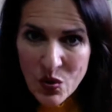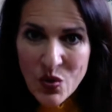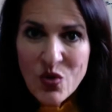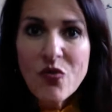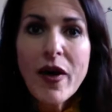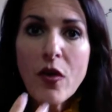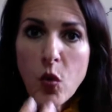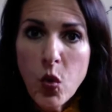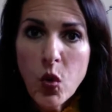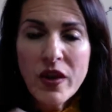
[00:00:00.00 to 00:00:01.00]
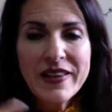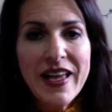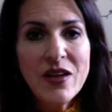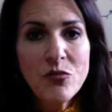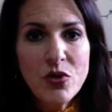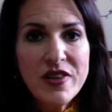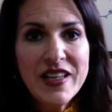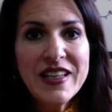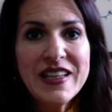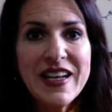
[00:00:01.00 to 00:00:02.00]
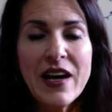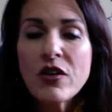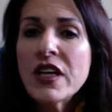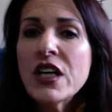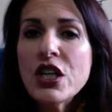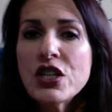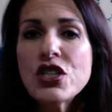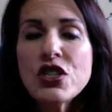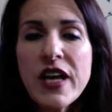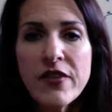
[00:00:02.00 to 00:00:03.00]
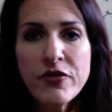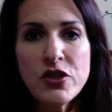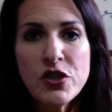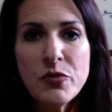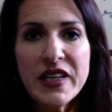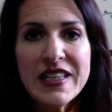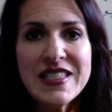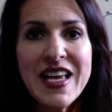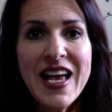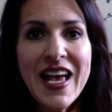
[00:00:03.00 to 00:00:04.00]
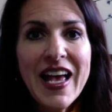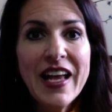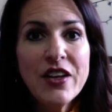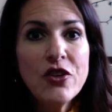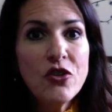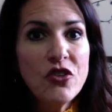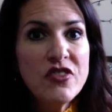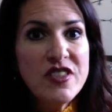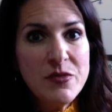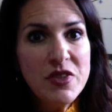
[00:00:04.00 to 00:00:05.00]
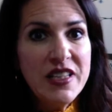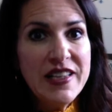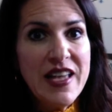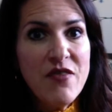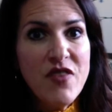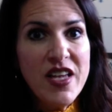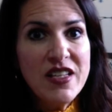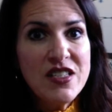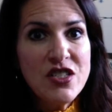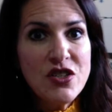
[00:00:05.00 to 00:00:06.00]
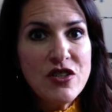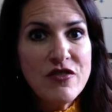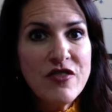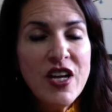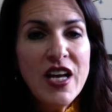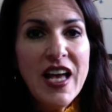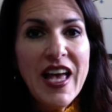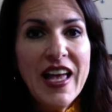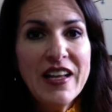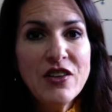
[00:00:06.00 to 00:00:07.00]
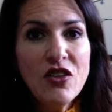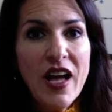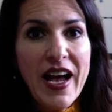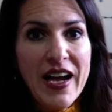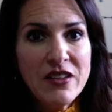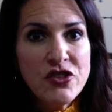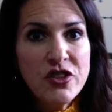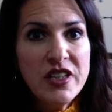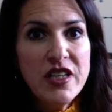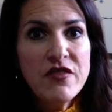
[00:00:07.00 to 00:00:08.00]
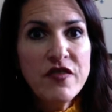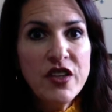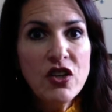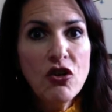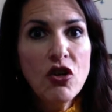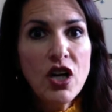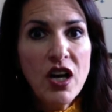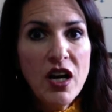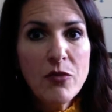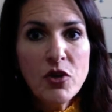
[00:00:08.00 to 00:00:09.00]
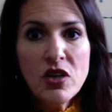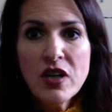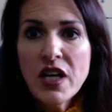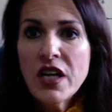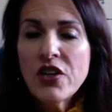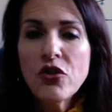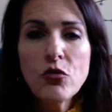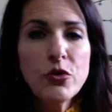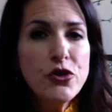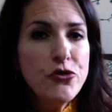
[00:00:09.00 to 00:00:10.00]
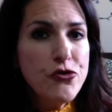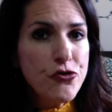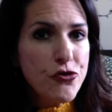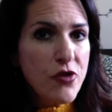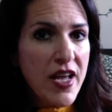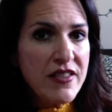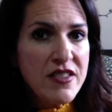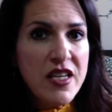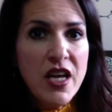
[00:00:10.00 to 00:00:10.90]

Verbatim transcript: Through the mouth, like that, breathing in and out. Do that for two minutes, and you'll stimulate that vagus nerve, and you'll actually feel calmer. You'll reduce your stress,